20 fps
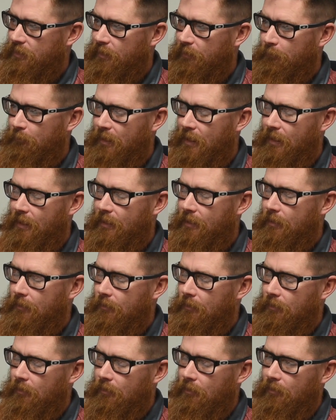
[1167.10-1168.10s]
came back
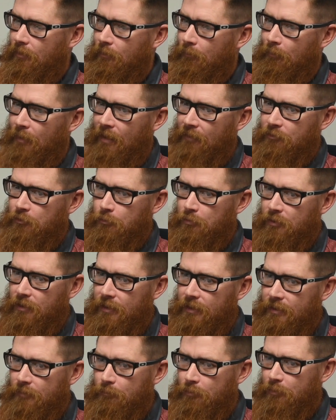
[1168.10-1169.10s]
after
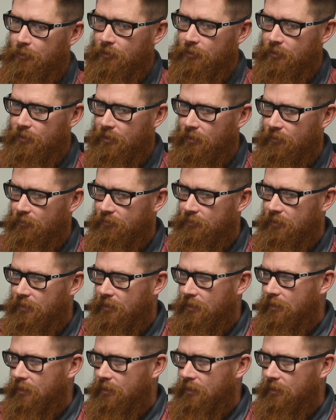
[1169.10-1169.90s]
break, put herself